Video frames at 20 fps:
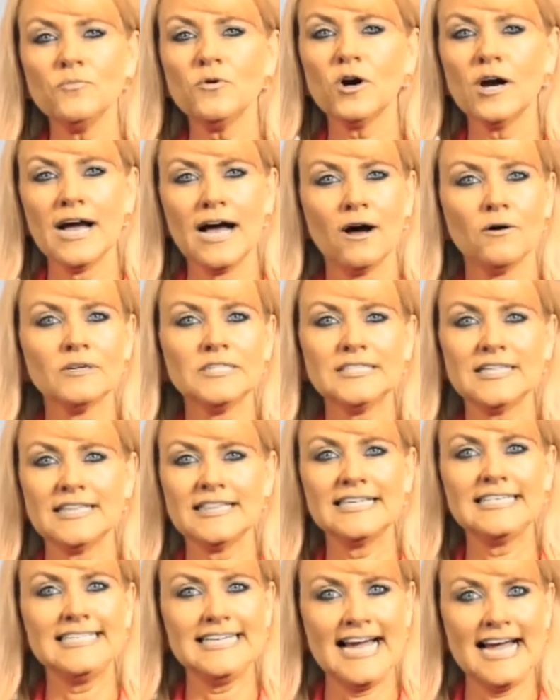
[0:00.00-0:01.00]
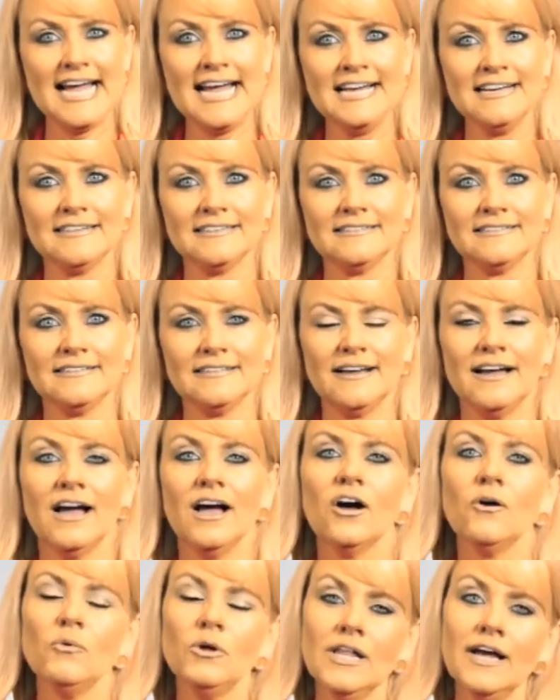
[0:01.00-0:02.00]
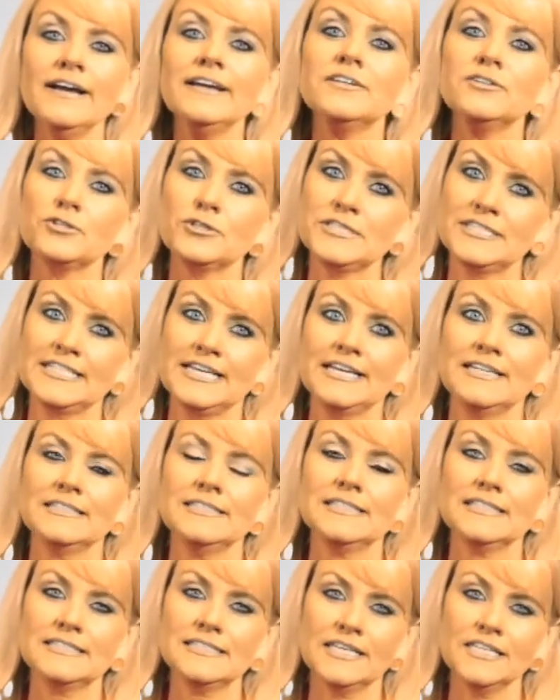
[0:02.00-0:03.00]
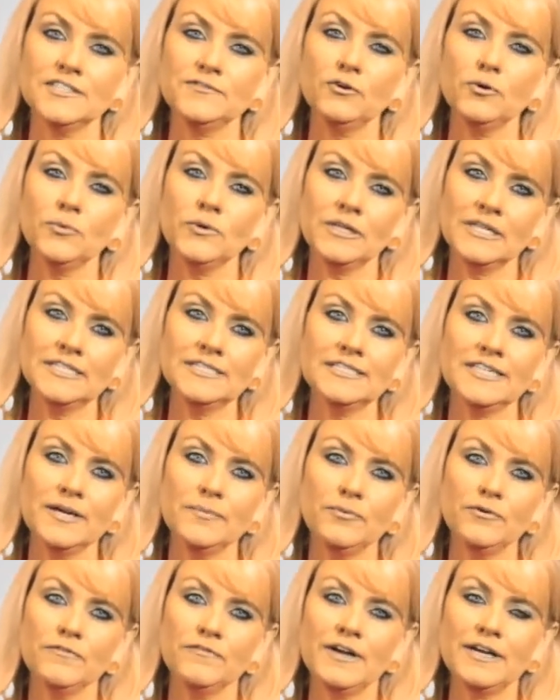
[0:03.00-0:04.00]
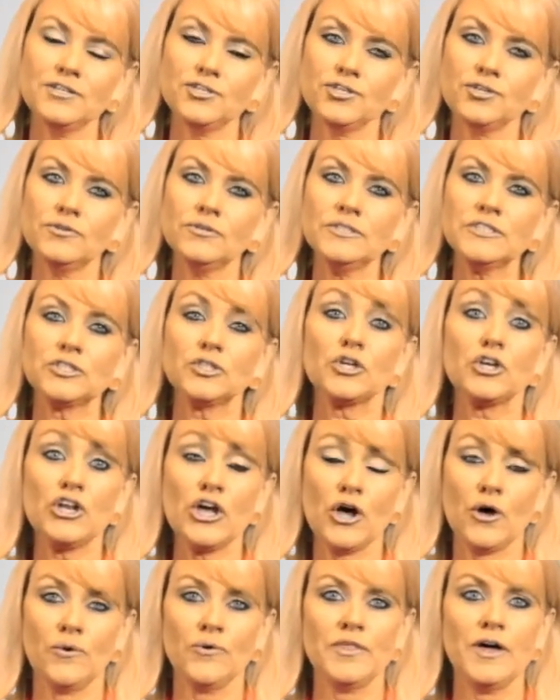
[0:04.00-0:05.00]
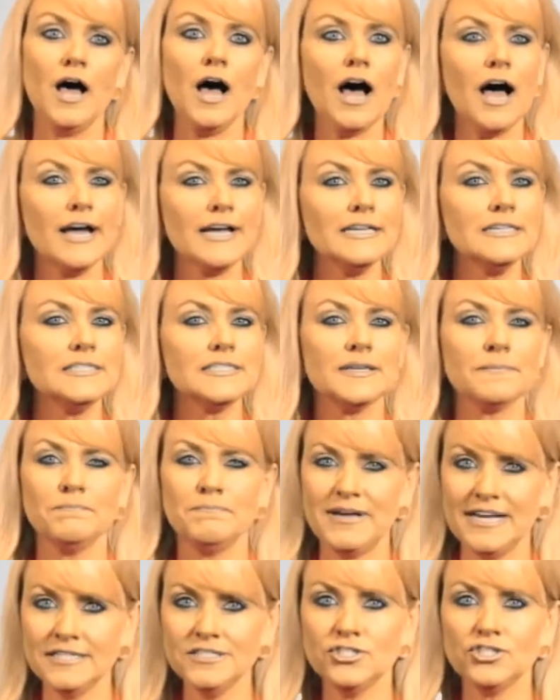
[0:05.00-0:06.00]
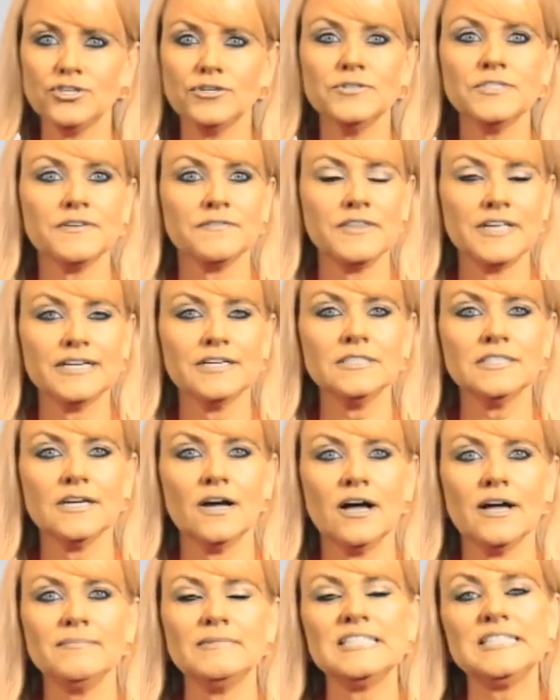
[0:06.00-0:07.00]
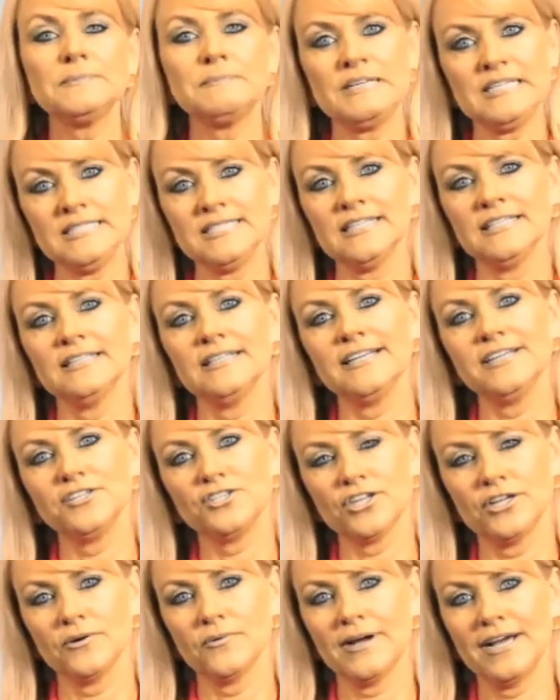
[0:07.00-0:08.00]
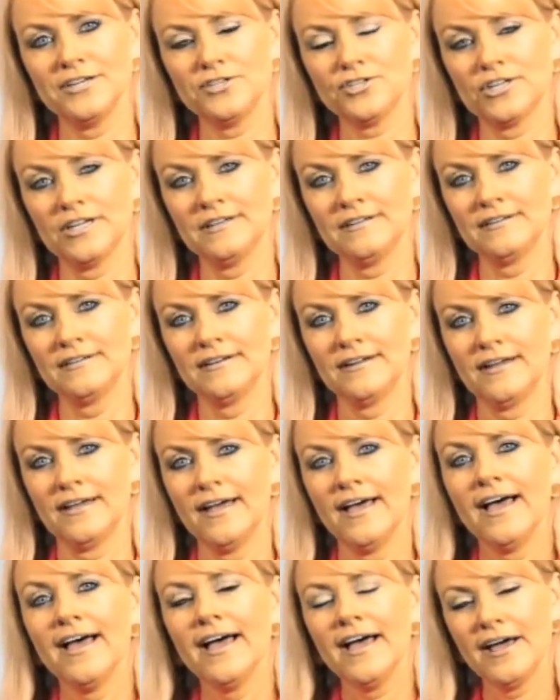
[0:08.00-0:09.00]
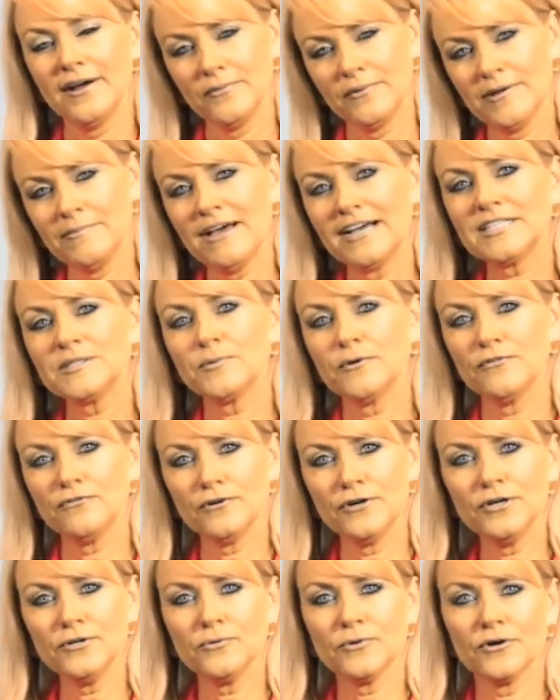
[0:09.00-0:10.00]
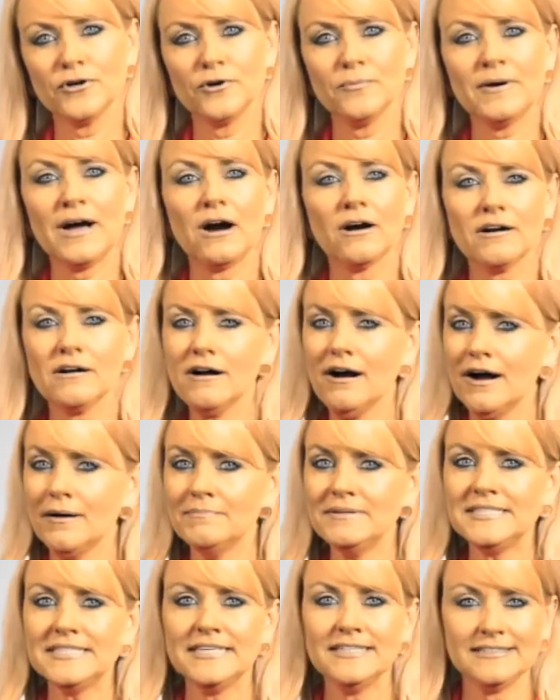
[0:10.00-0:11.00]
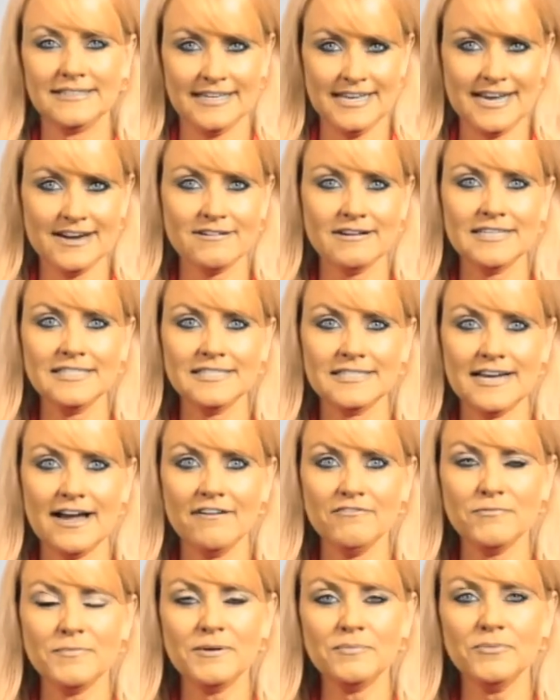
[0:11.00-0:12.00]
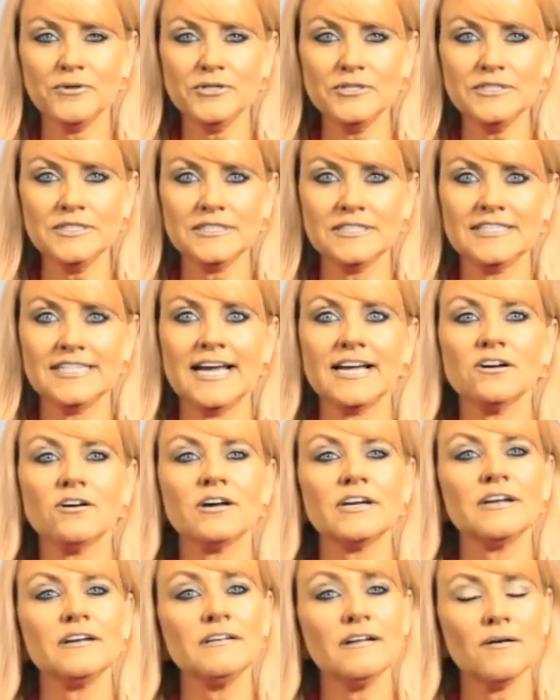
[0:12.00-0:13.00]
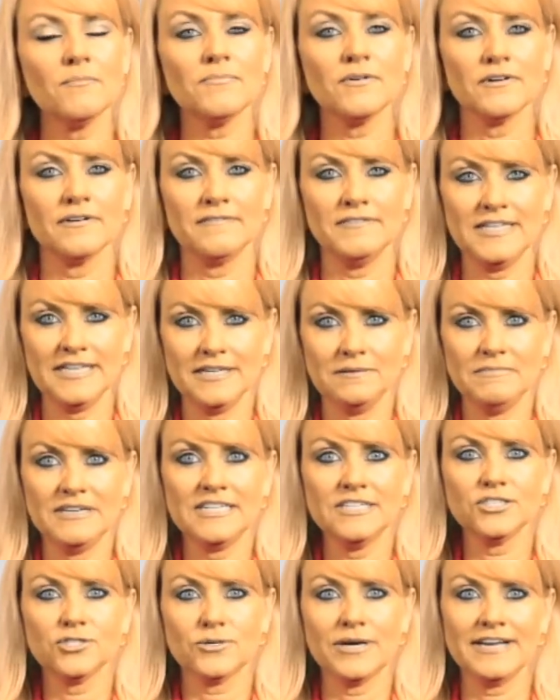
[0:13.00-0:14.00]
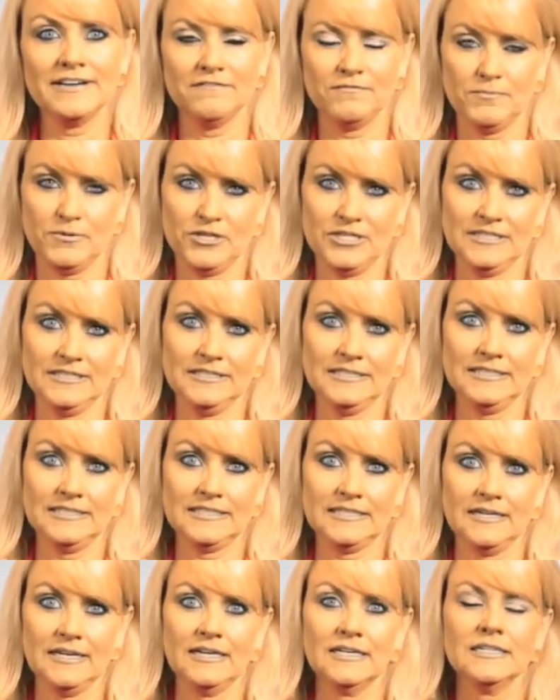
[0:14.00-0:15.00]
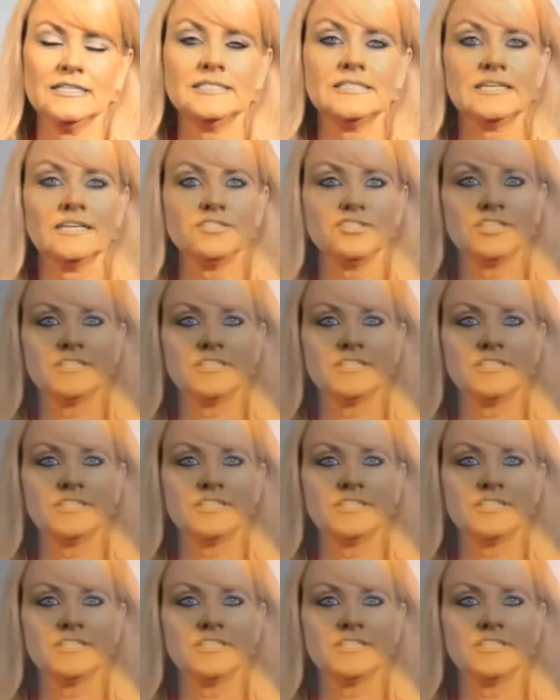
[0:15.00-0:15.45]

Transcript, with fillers: more hours in the day? Well, I understand successful real estate professionals know the highest and best use of their time is spent in lead generation. At REMAX Preferred Group, our competent and caring staff members take on a number of the administrative burdens, such